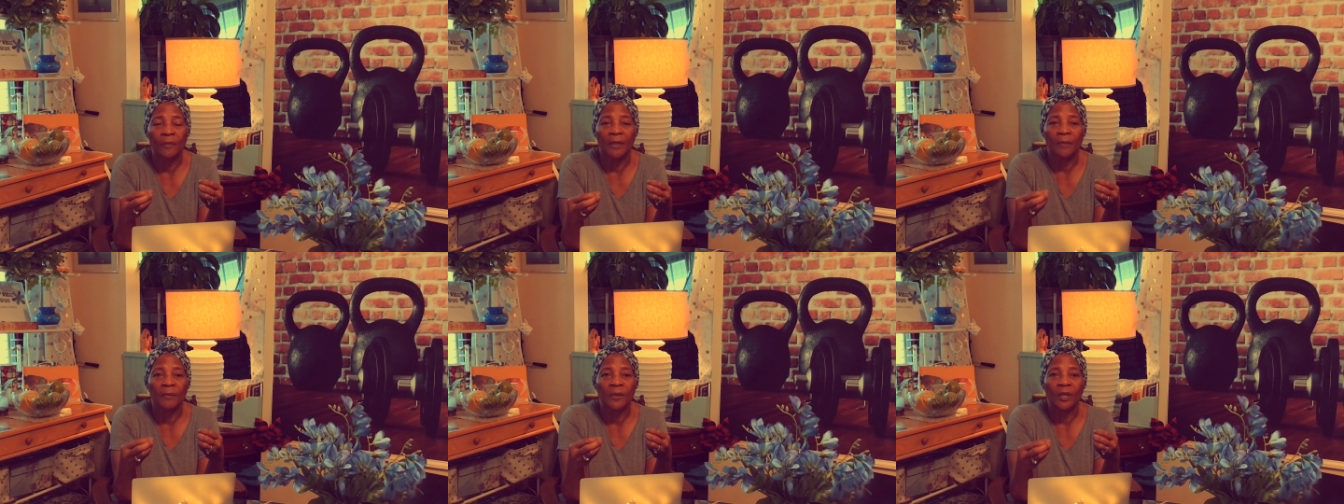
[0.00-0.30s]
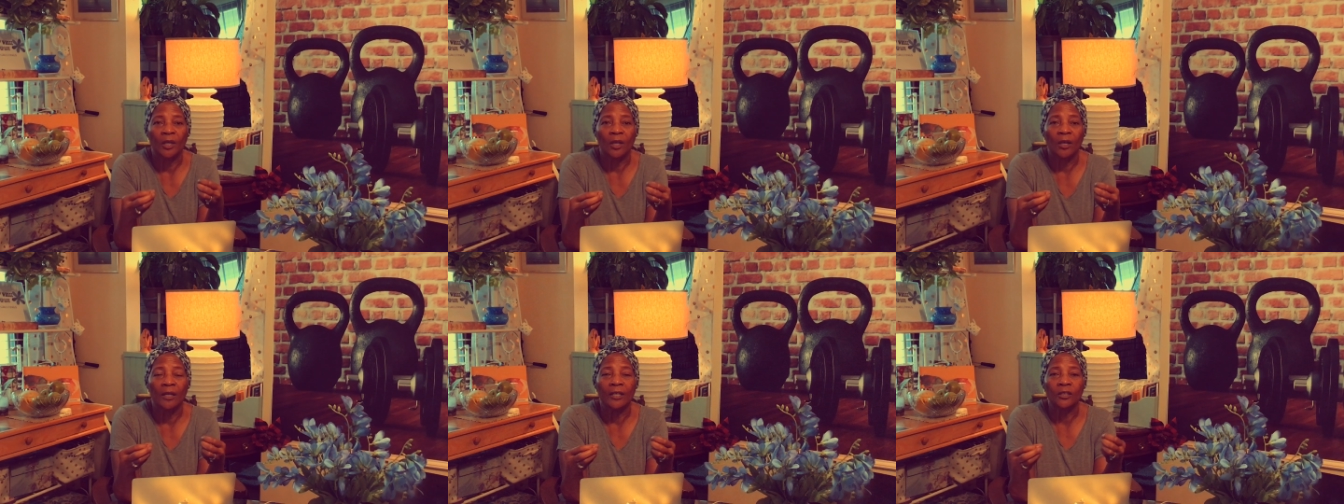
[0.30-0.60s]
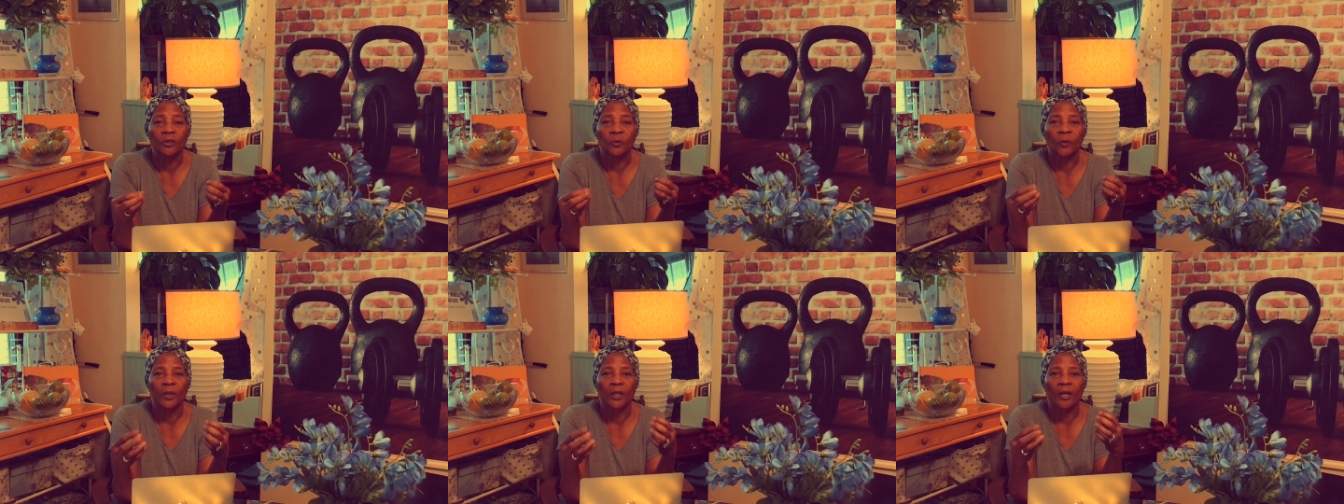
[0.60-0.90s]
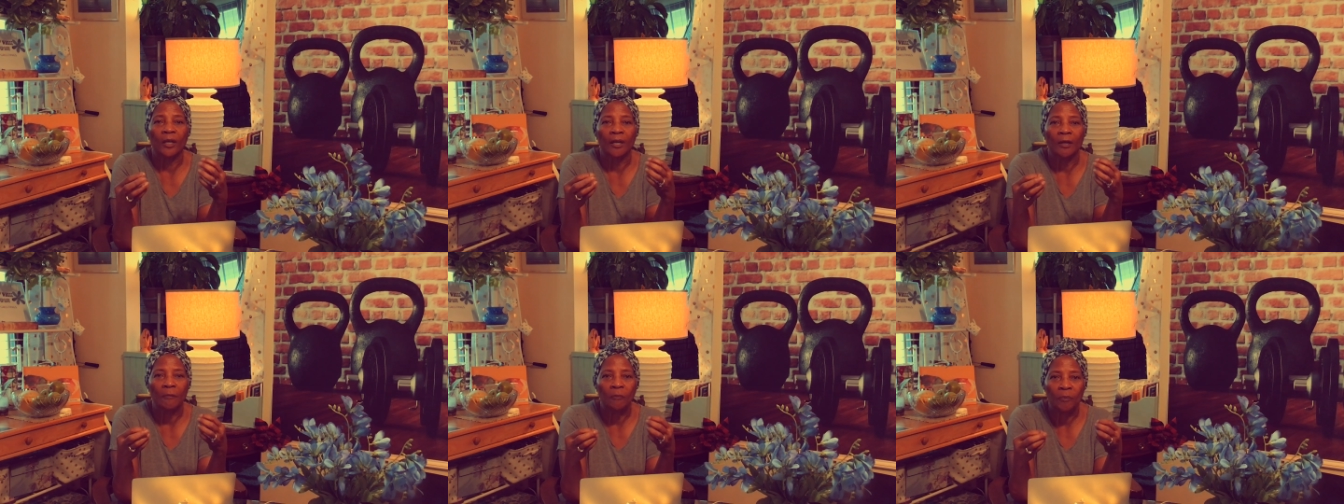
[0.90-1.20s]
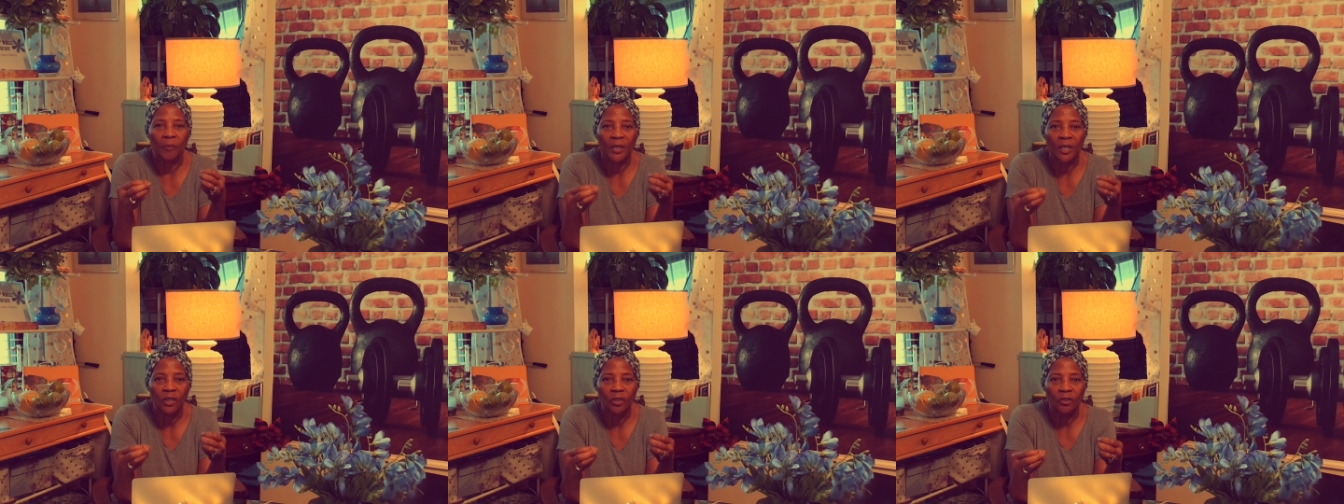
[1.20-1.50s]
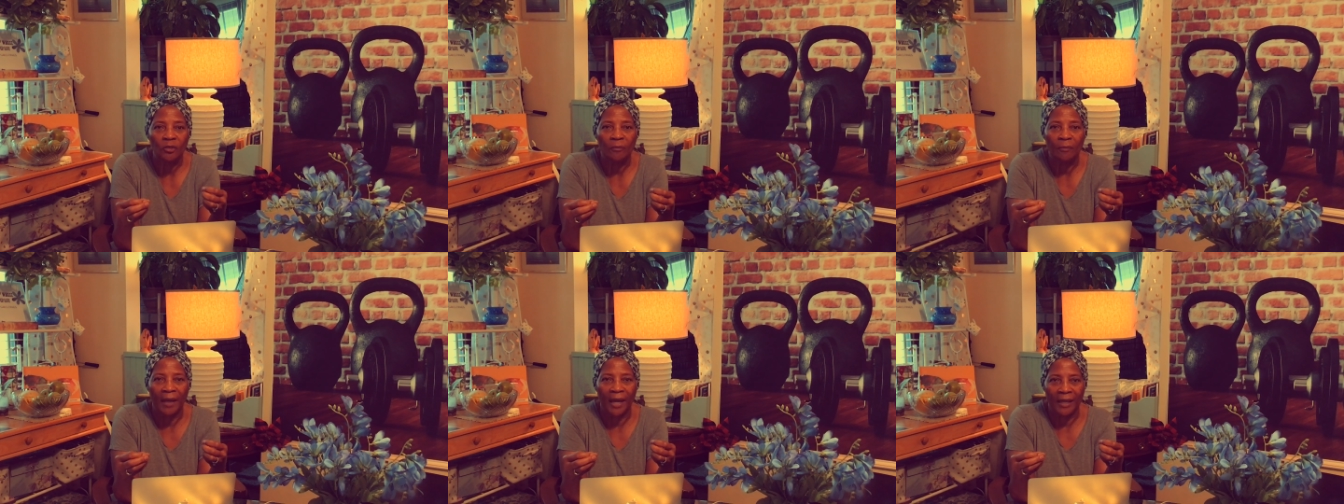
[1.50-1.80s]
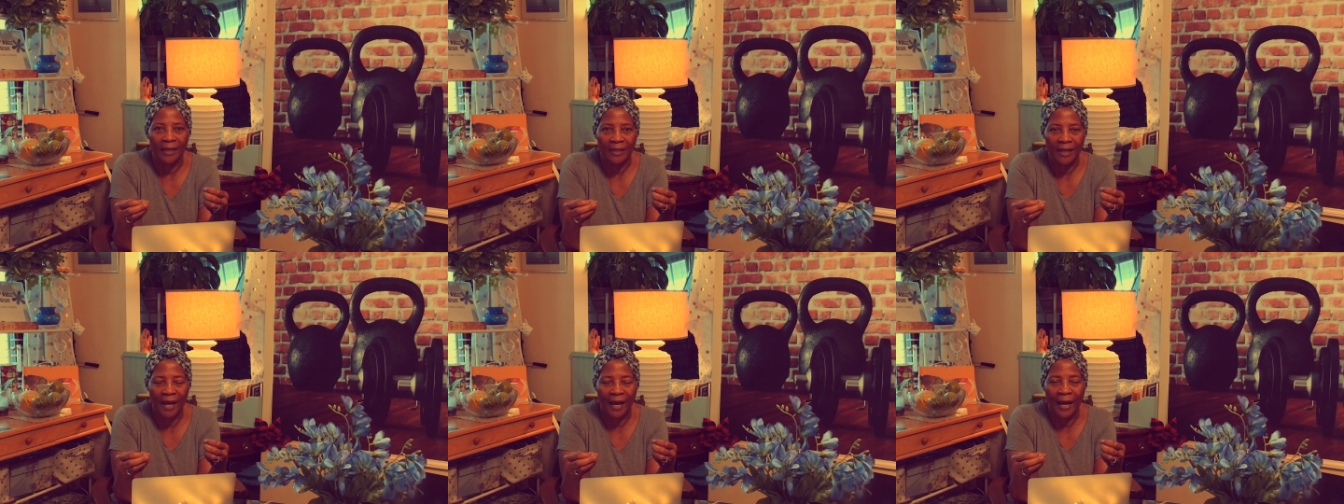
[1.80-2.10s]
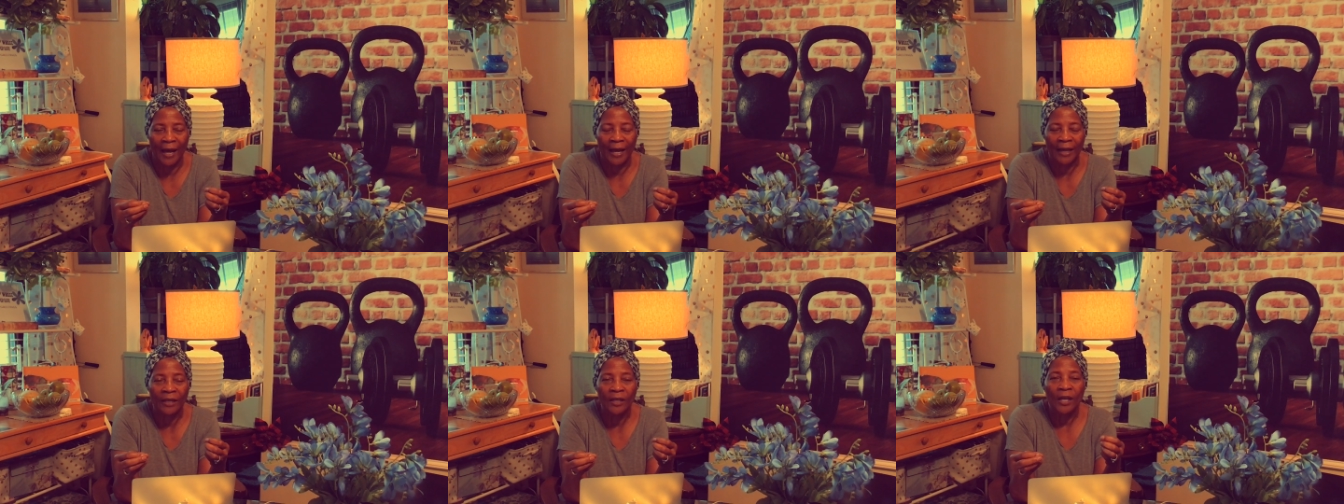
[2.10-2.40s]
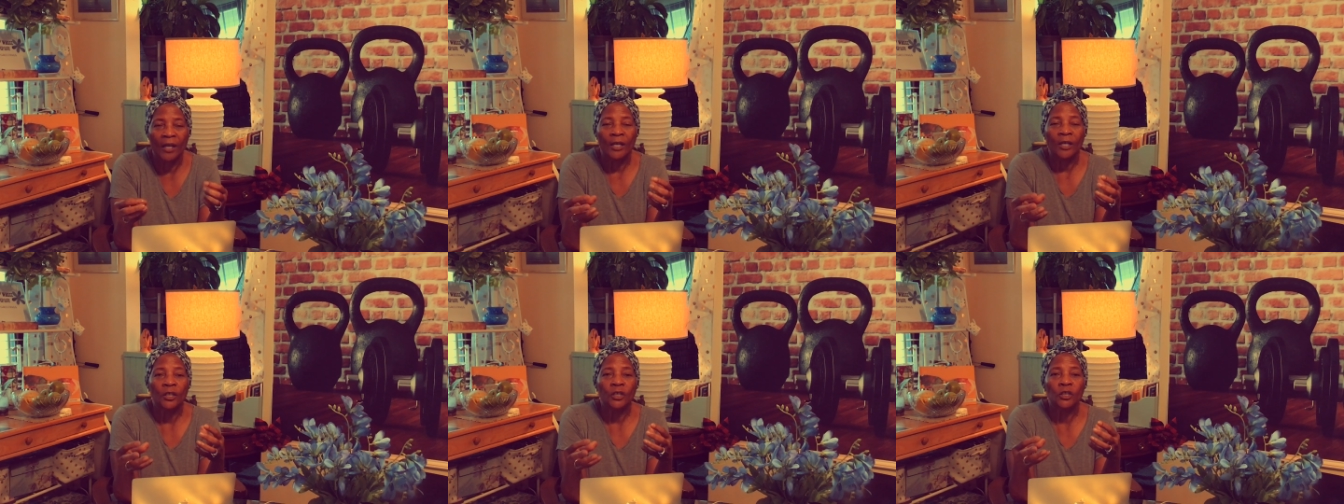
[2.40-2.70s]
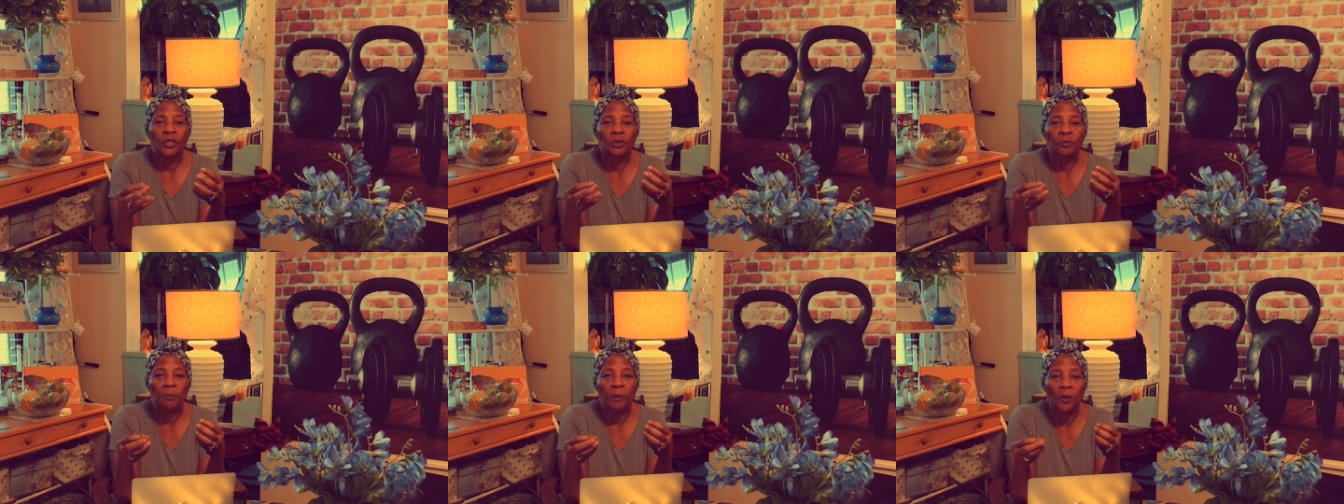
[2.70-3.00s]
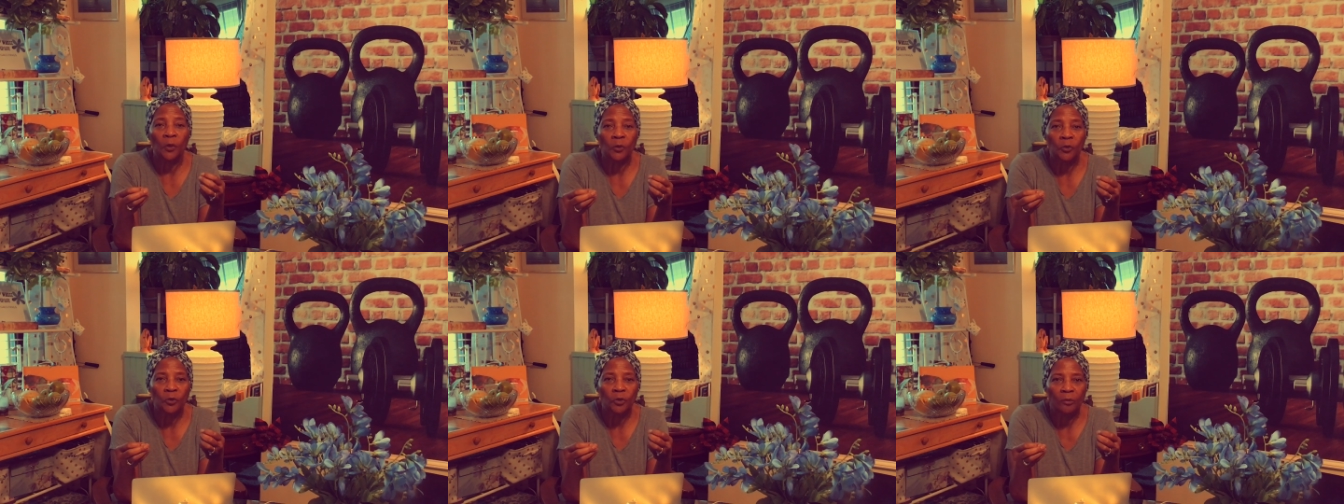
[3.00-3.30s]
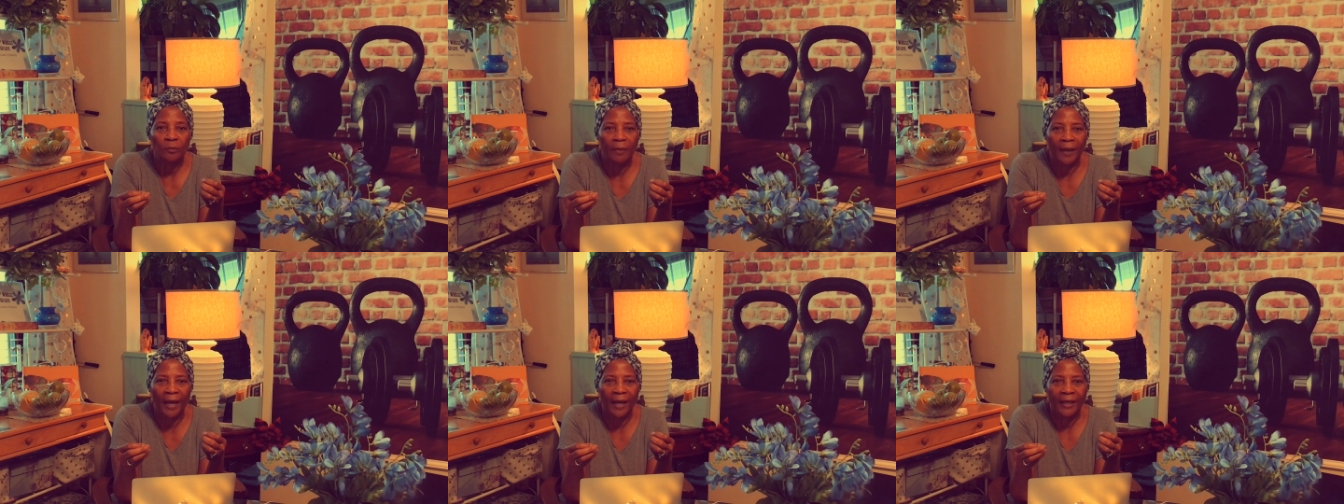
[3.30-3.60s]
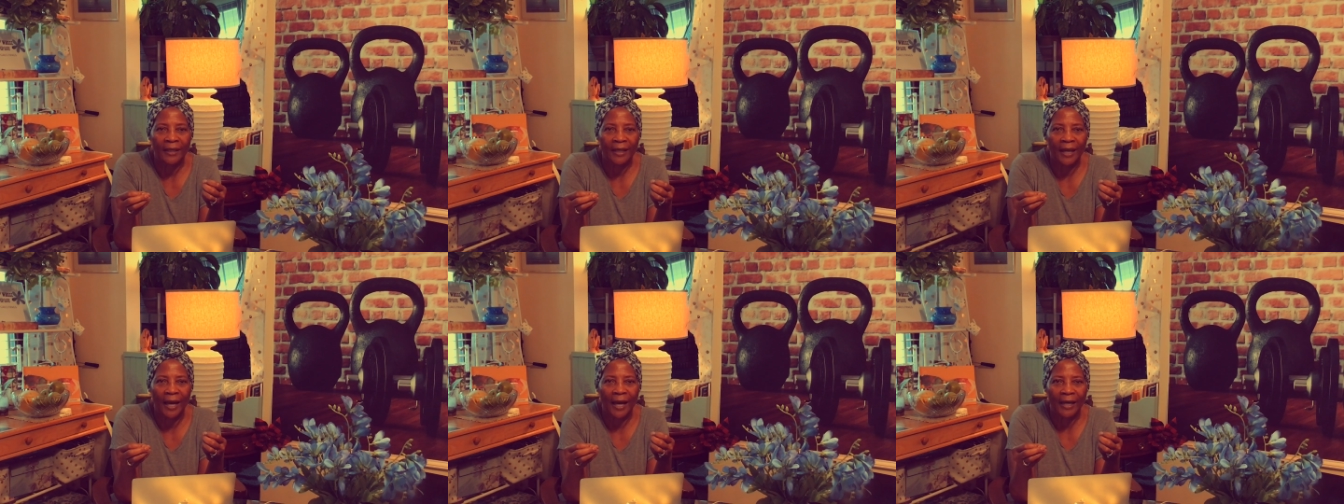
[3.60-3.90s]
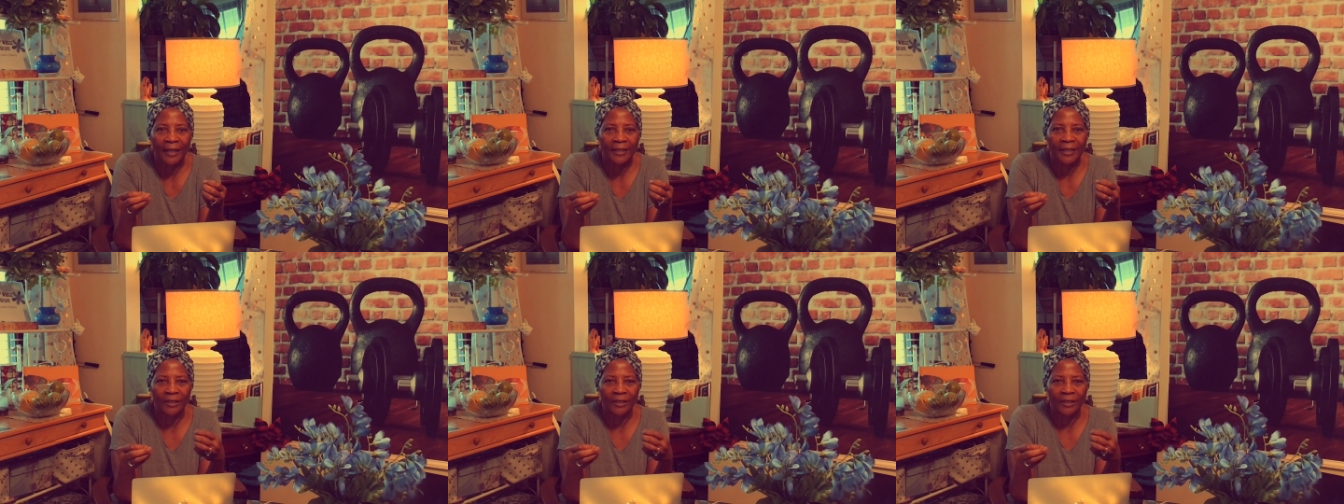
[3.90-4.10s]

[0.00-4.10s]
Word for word: but because we are commissioned by God, spoke to by God.